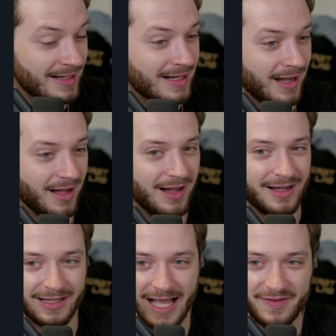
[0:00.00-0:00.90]
Uh,
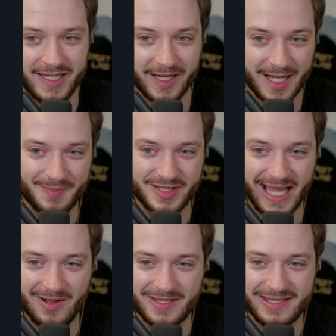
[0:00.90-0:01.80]
I've seen a couple
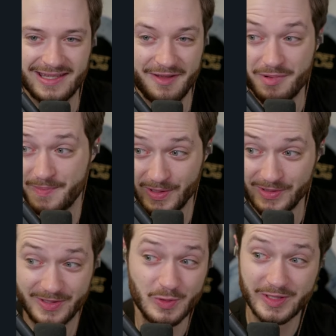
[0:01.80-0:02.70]
scouts. They've been billed
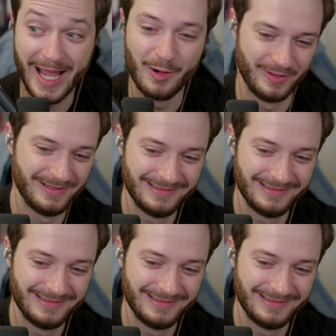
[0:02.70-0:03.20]
to scout.